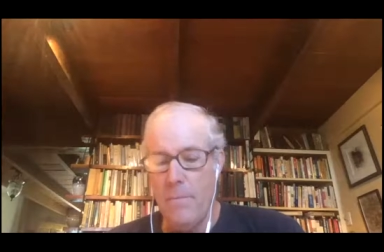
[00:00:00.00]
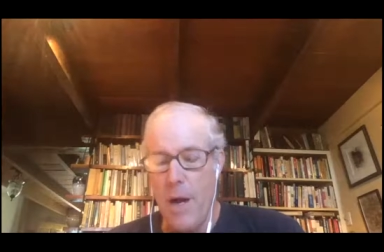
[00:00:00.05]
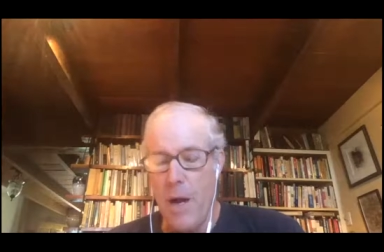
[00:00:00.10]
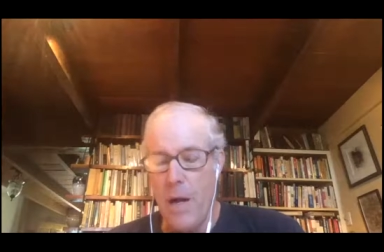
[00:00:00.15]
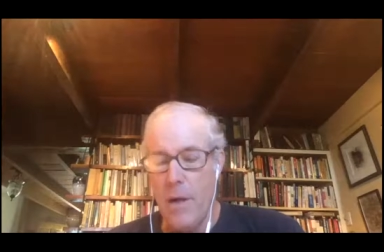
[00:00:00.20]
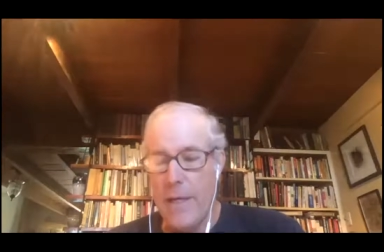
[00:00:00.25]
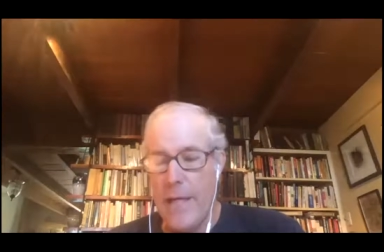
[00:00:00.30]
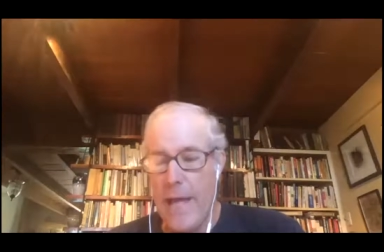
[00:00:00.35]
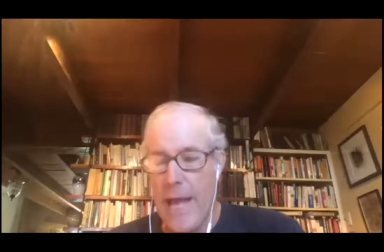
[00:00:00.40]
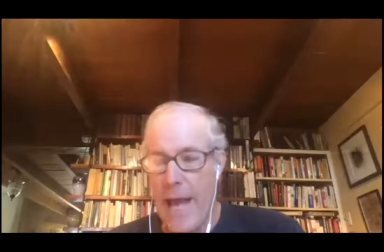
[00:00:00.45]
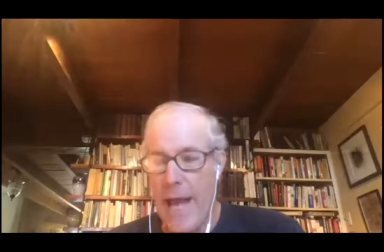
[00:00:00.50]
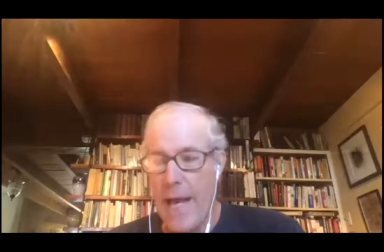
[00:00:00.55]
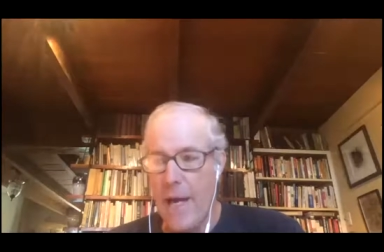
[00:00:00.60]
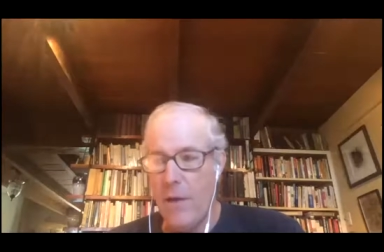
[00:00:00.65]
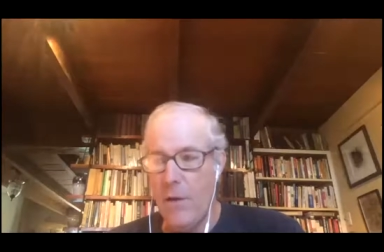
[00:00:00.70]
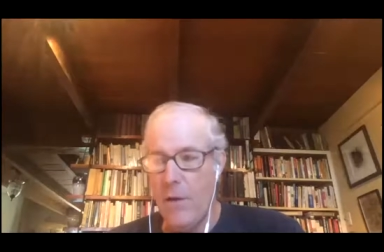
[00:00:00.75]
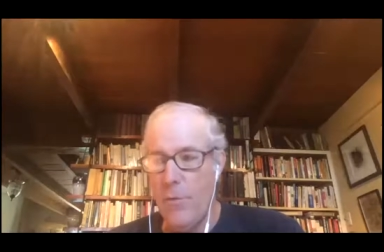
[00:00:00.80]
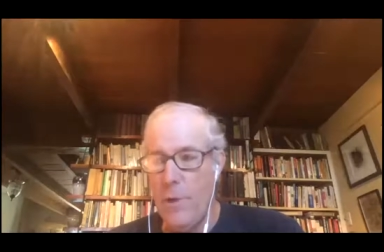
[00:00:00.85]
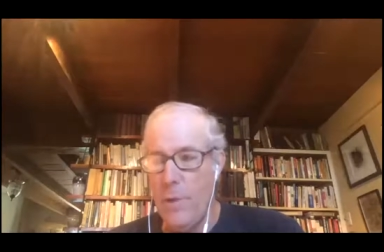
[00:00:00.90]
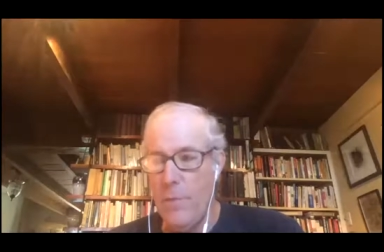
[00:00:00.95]
our
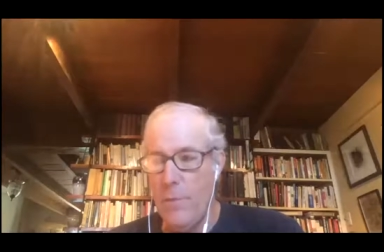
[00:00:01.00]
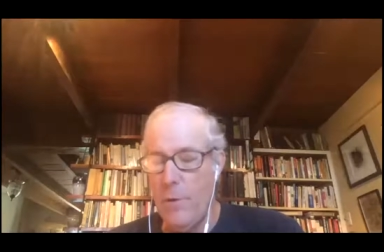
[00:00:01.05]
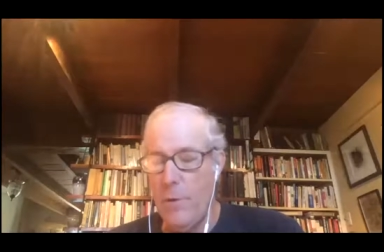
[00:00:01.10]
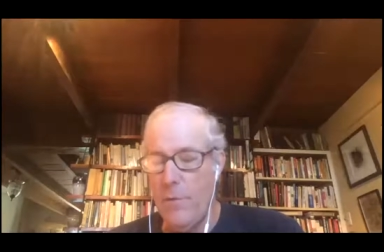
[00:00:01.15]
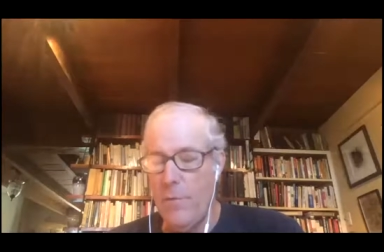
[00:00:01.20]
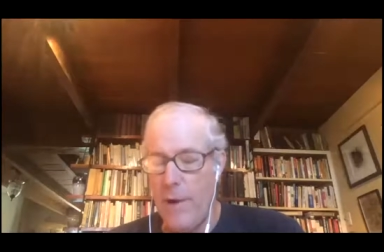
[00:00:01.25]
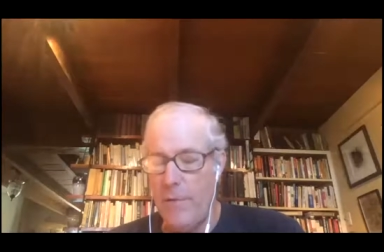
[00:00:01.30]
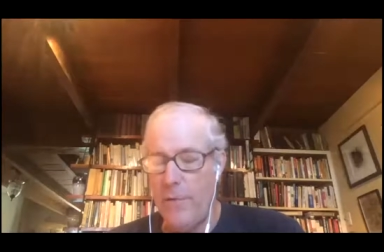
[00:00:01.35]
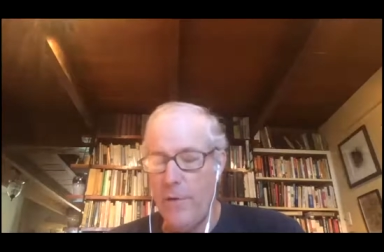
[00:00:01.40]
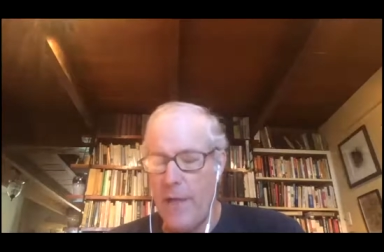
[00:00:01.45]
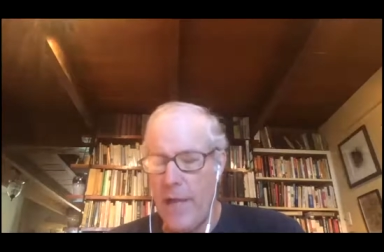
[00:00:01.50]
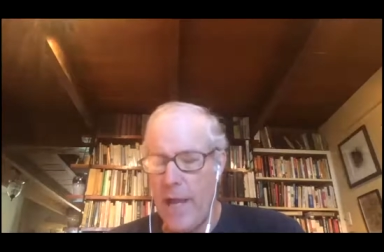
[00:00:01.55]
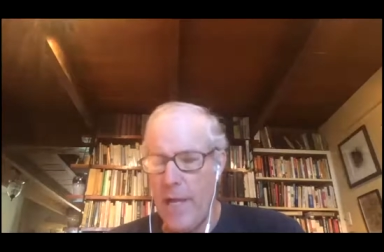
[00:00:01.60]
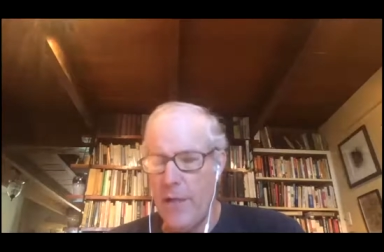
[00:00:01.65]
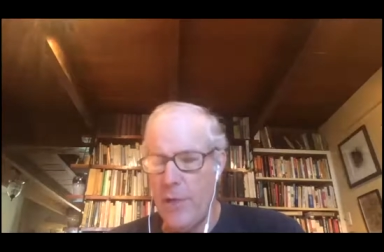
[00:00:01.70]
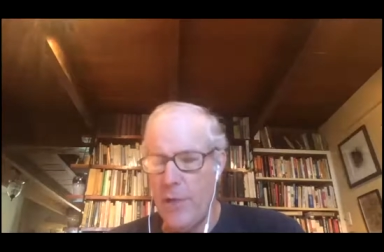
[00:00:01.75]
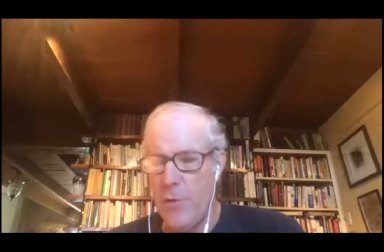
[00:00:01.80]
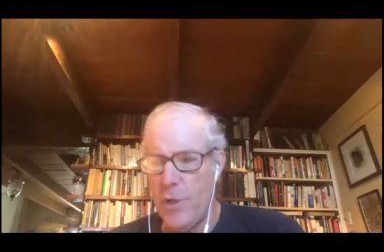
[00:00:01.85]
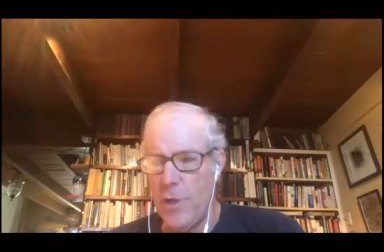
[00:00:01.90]
cattle we move every day to